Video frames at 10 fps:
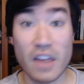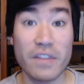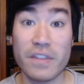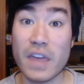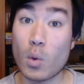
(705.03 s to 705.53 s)

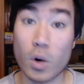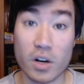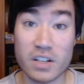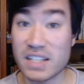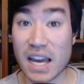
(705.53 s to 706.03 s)
They
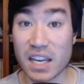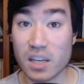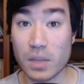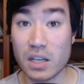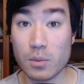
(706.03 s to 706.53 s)
weren't attacking
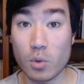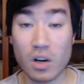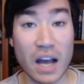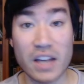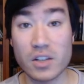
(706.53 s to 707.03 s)
me anymore.
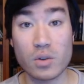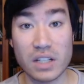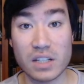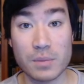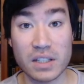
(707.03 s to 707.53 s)
I don't
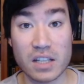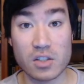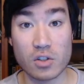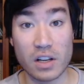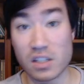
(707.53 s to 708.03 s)
need my Death
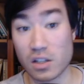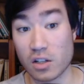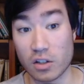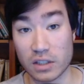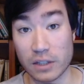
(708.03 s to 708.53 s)
Strikes
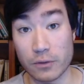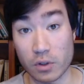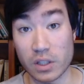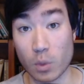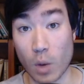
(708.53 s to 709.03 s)
currently for a
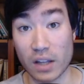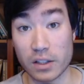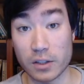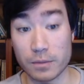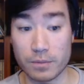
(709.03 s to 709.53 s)
little while here.